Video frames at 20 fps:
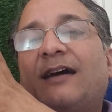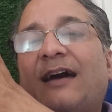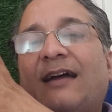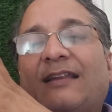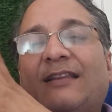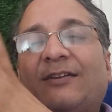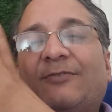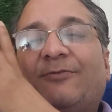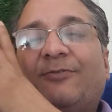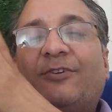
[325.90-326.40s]

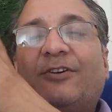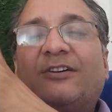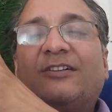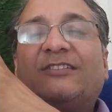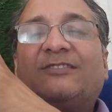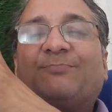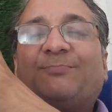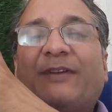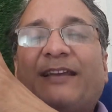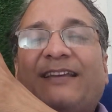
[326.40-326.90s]
and the word
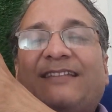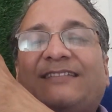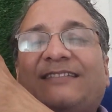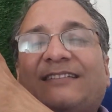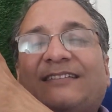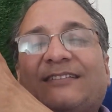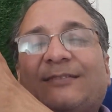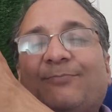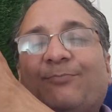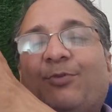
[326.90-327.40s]
space
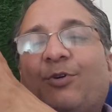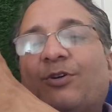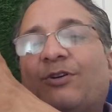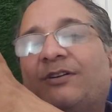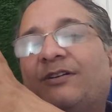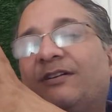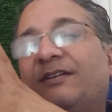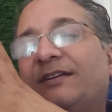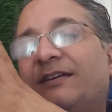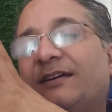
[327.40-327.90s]
is
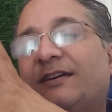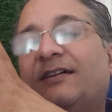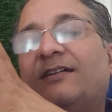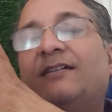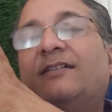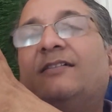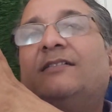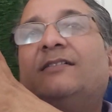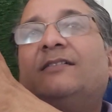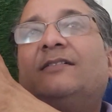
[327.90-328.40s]
important here
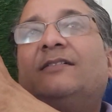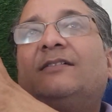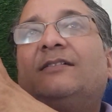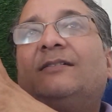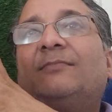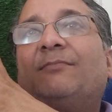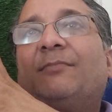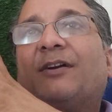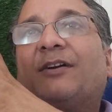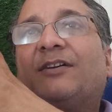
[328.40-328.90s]

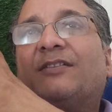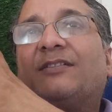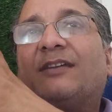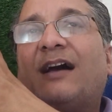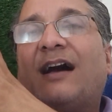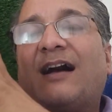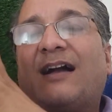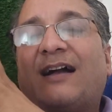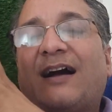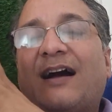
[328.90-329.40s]
because
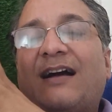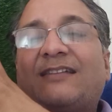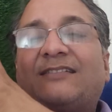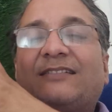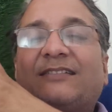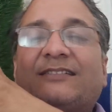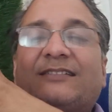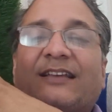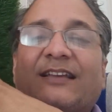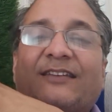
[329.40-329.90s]

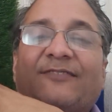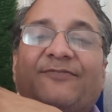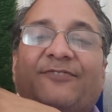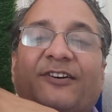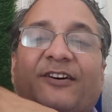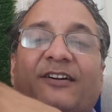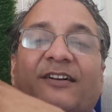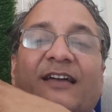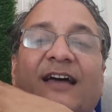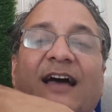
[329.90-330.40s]
Akash is
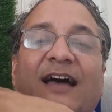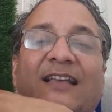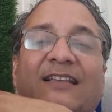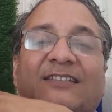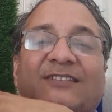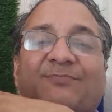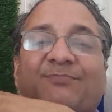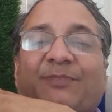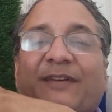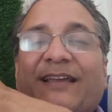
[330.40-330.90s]
inferred
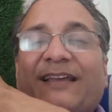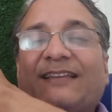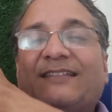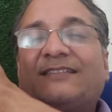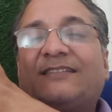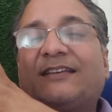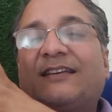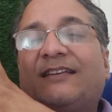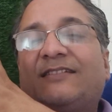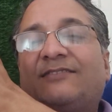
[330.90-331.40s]
as
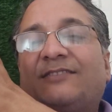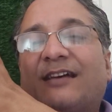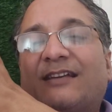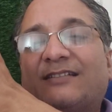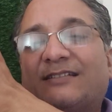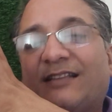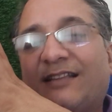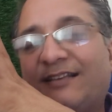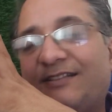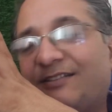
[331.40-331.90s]
space in
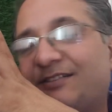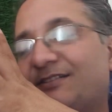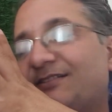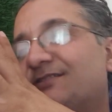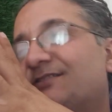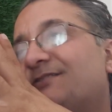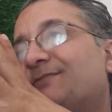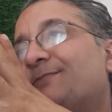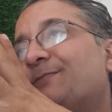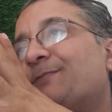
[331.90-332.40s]

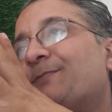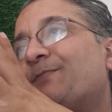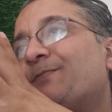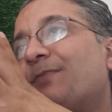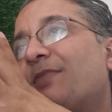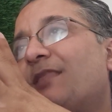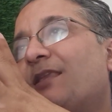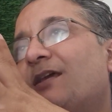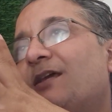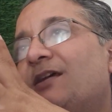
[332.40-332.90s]
translations.
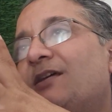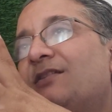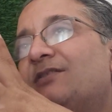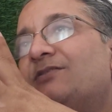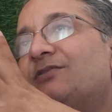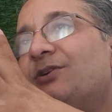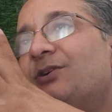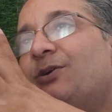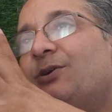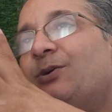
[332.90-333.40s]

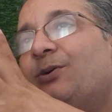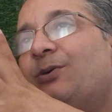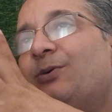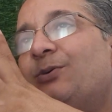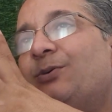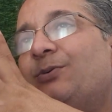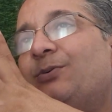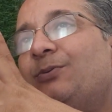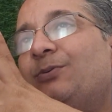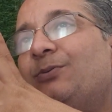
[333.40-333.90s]
So,
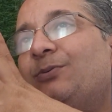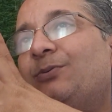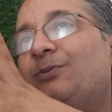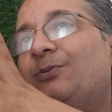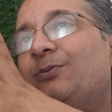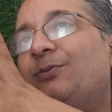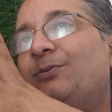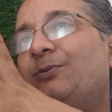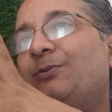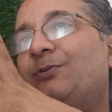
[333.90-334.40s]

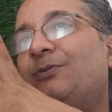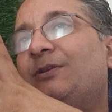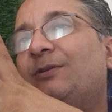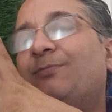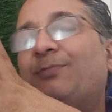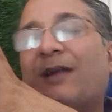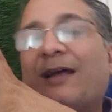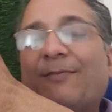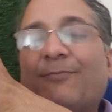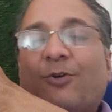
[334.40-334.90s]
the
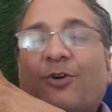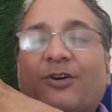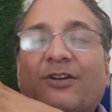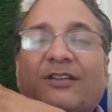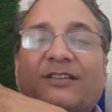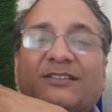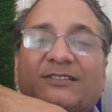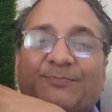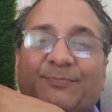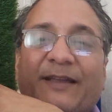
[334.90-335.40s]

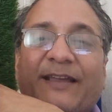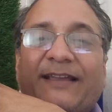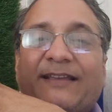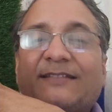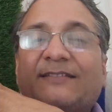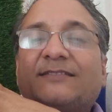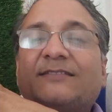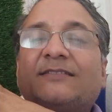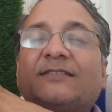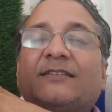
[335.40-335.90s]
primordial
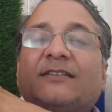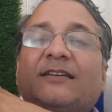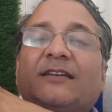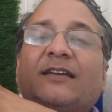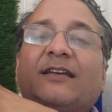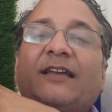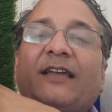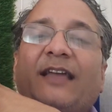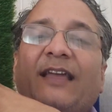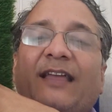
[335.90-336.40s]
space
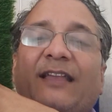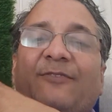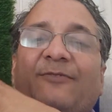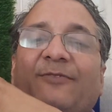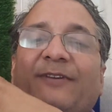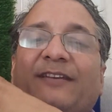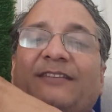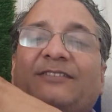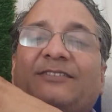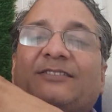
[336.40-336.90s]
in
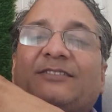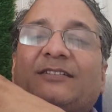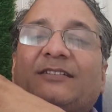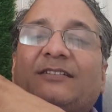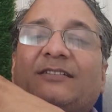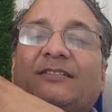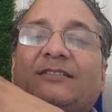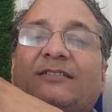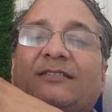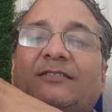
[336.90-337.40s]
which
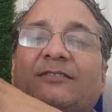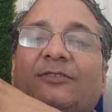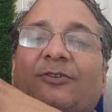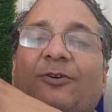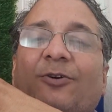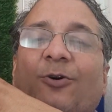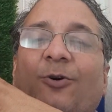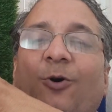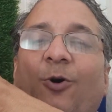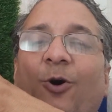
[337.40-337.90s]

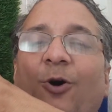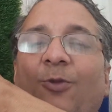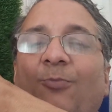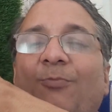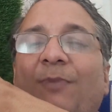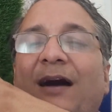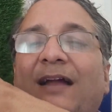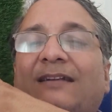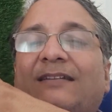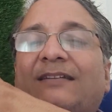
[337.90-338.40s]
all
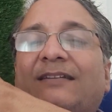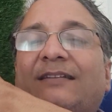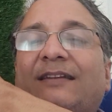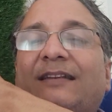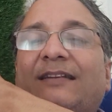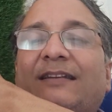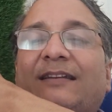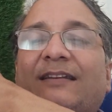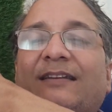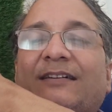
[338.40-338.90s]
matter
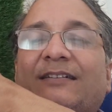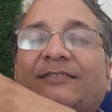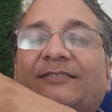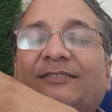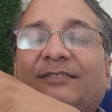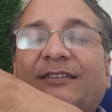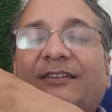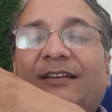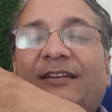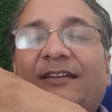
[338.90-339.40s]
and
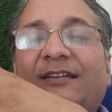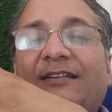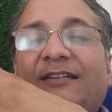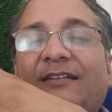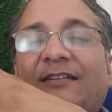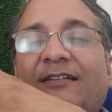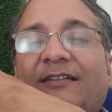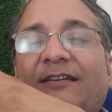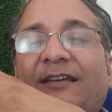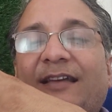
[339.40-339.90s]
energy
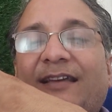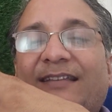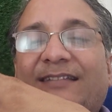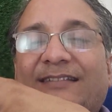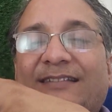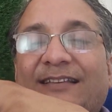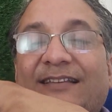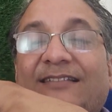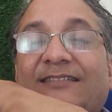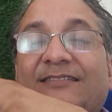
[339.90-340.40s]

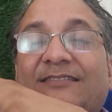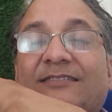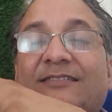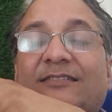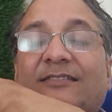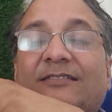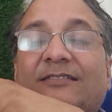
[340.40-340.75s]
exist